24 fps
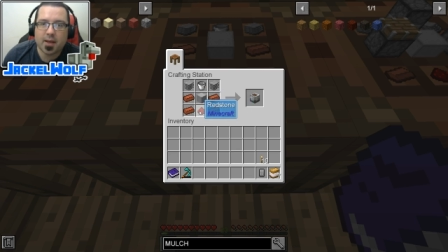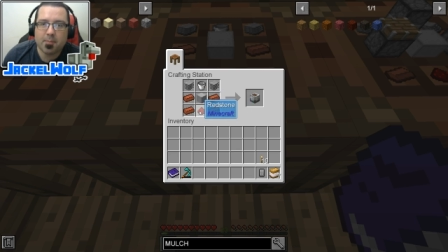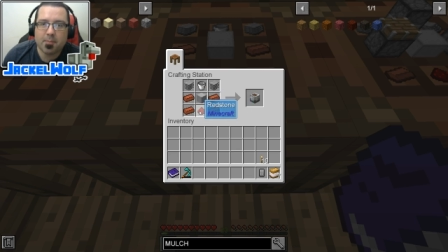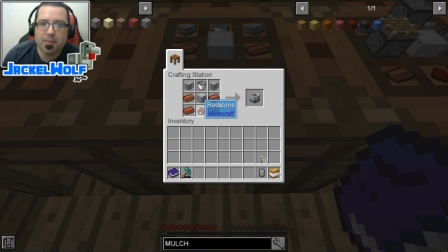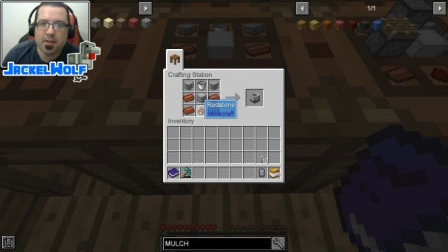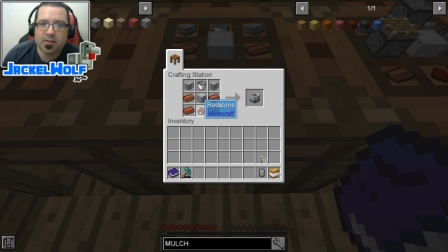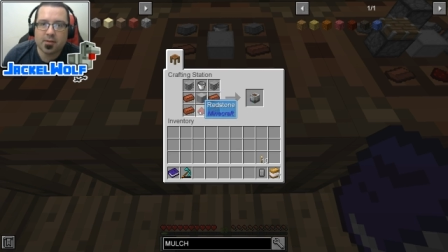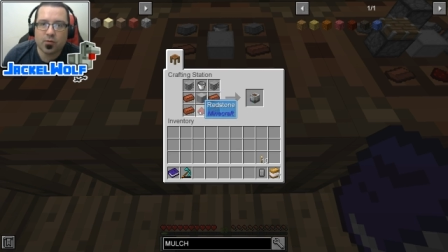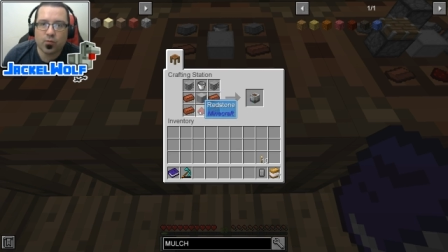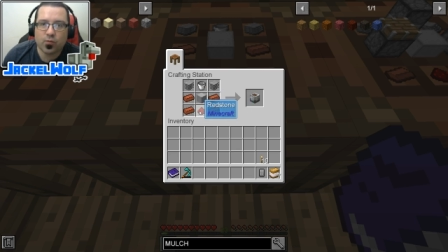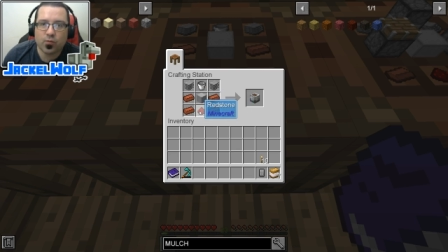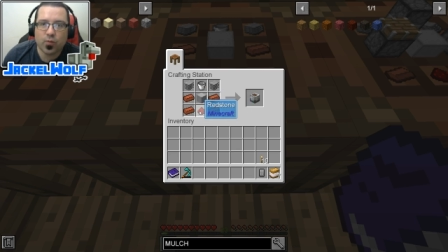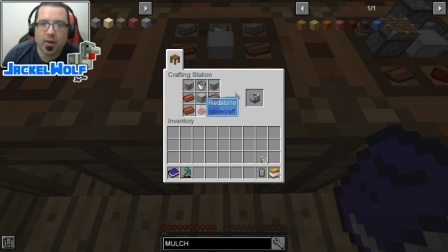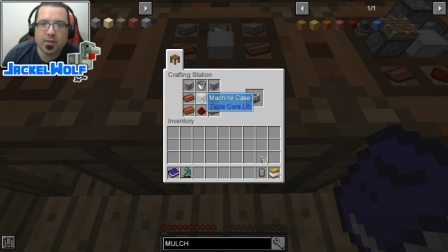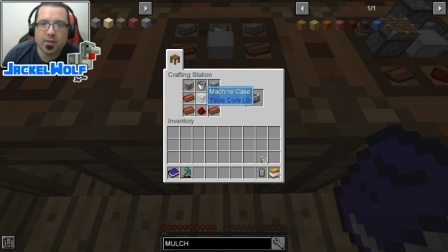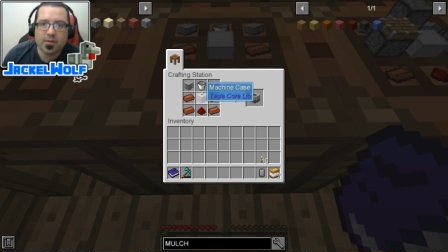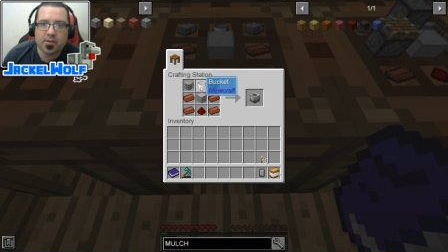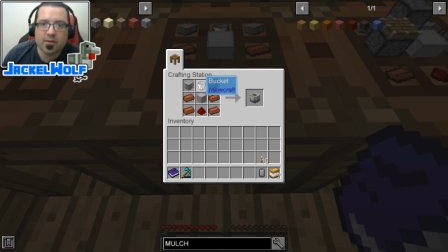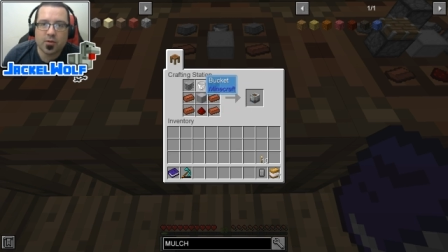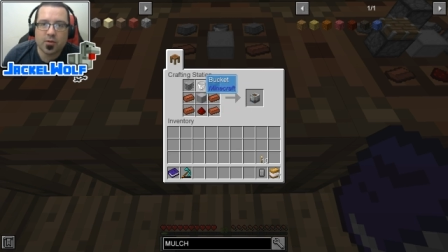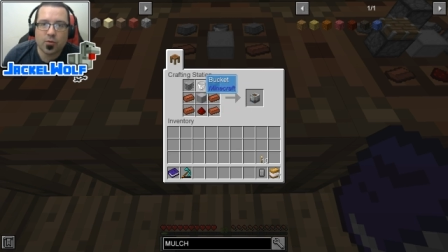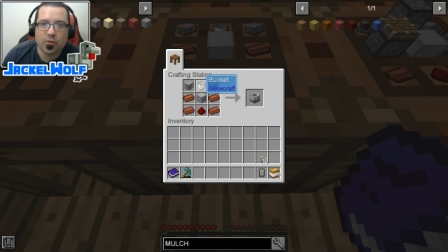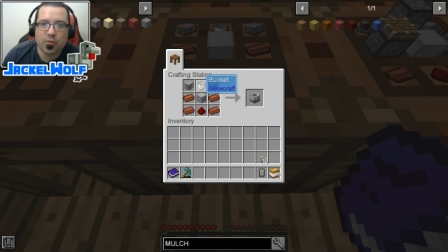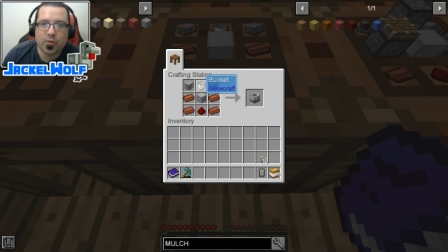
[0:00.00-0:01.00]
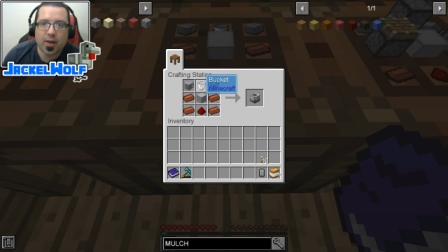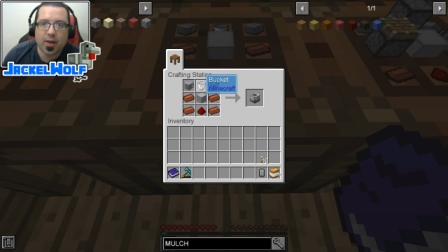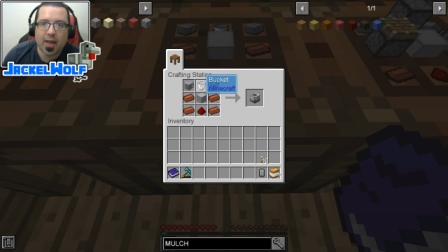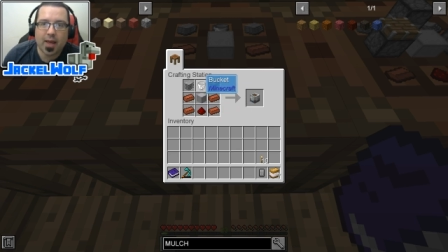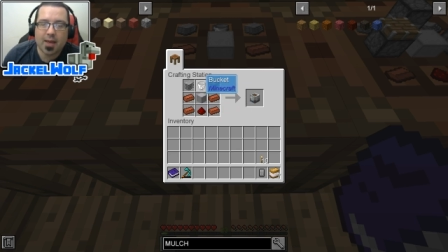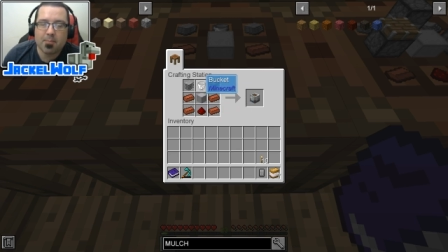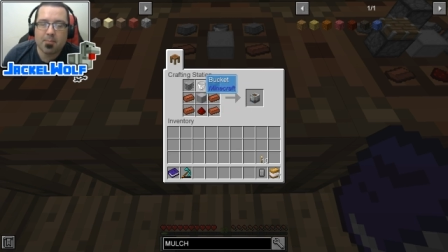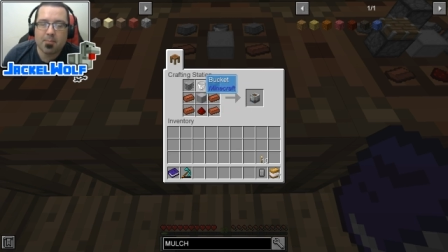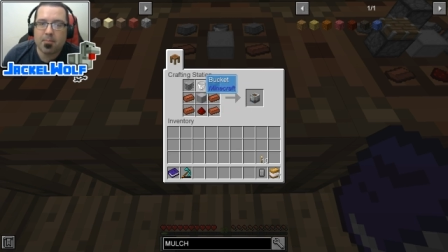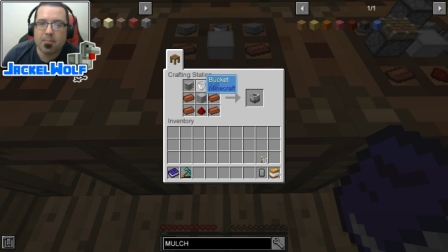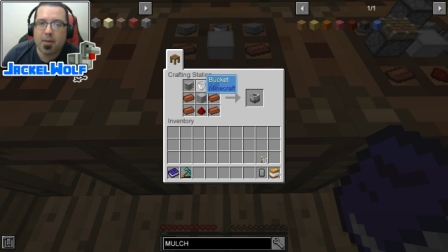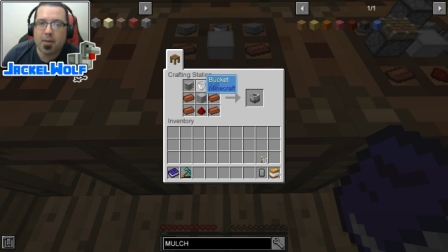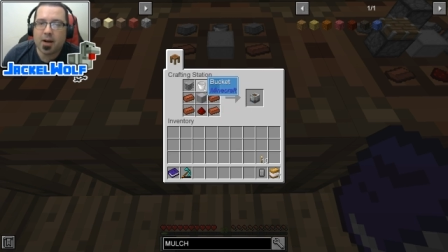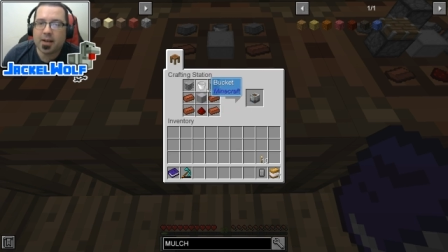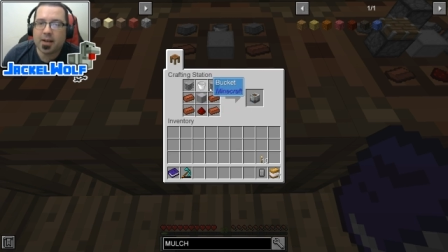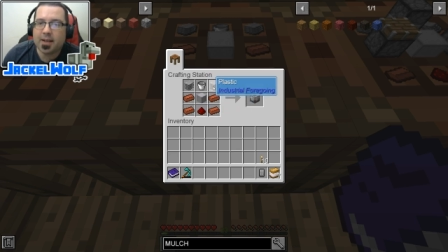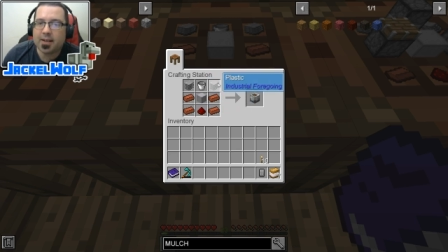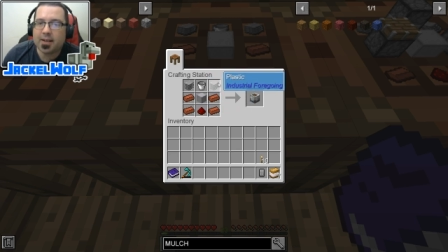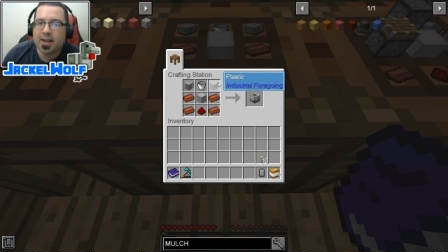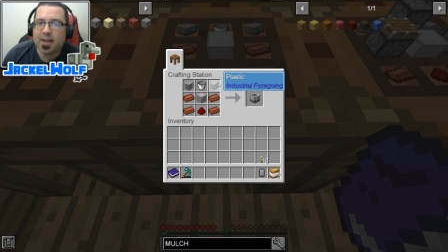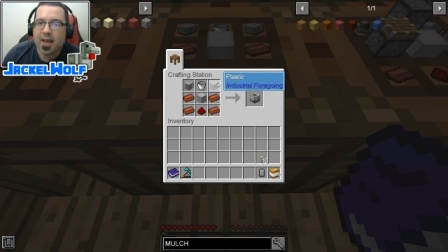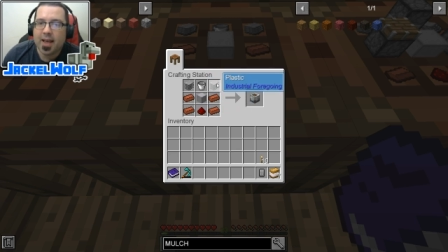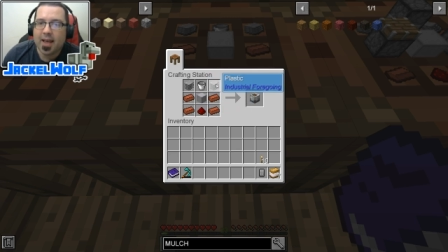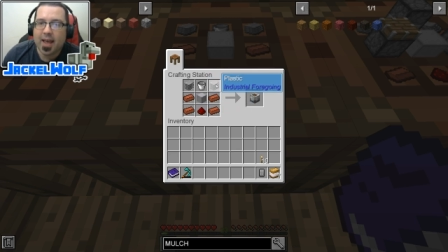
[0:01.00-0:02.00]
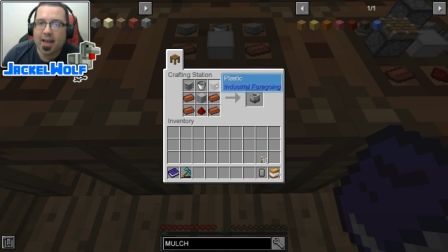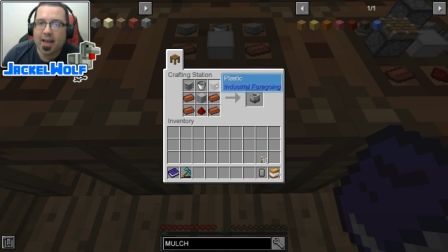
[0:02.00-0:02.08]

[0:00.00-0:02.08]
a piece of redstone, a bucket,